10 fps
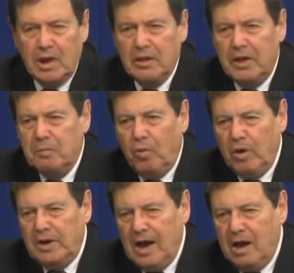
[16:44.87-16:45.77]
They
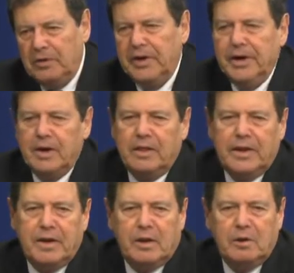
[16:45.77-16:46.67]
point out
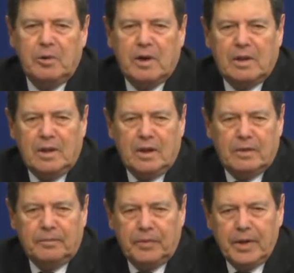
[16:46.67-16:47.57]
that Hillary
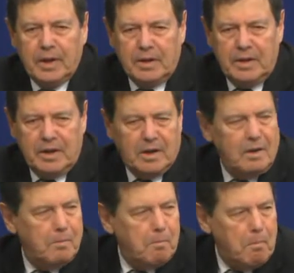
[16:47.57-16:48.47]
Clinton did
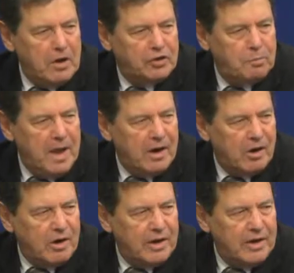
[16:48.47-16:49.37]
much better